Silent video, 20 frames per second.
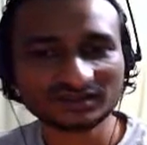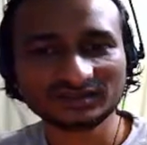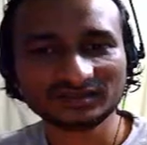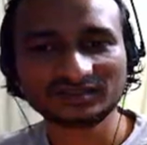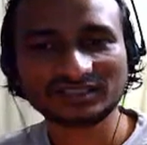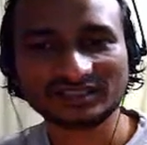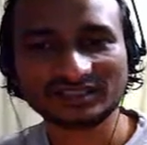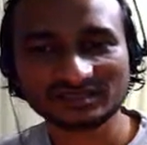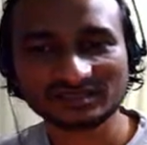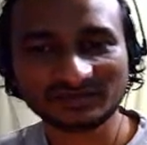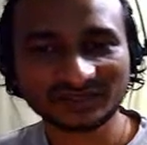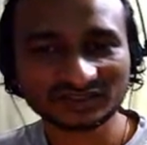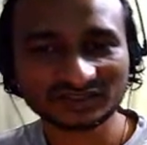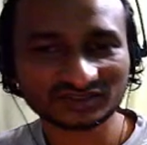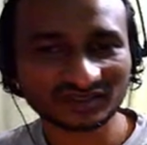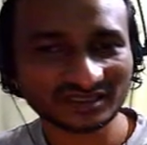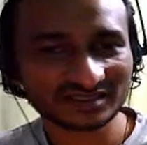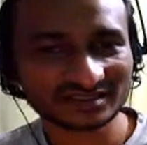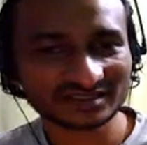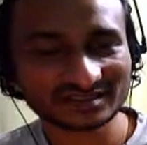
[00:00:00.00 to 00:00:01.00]
checks to make
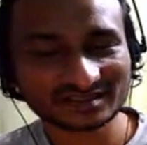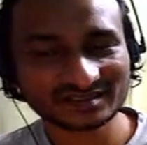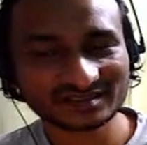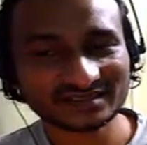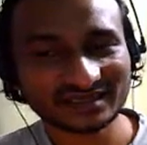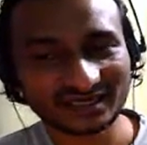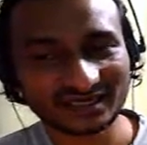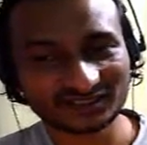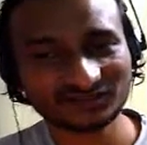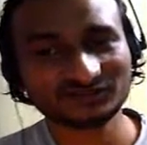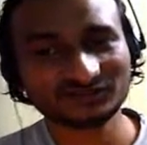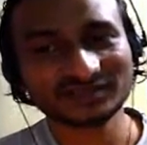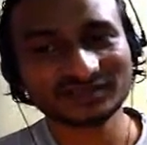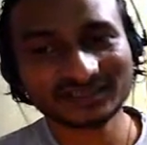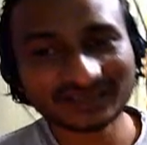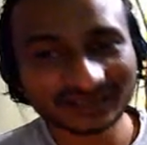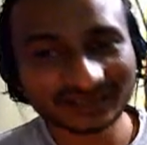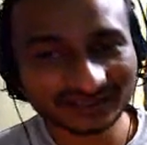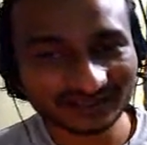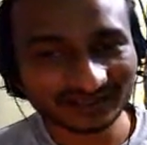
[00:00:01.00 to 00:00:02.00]
sure that this is the actual
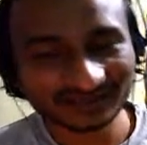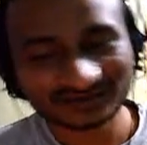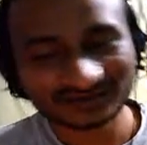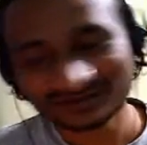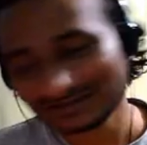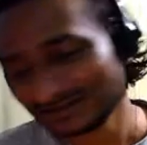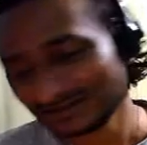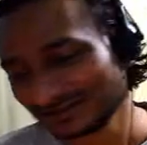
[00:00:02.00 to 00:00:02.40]
kid.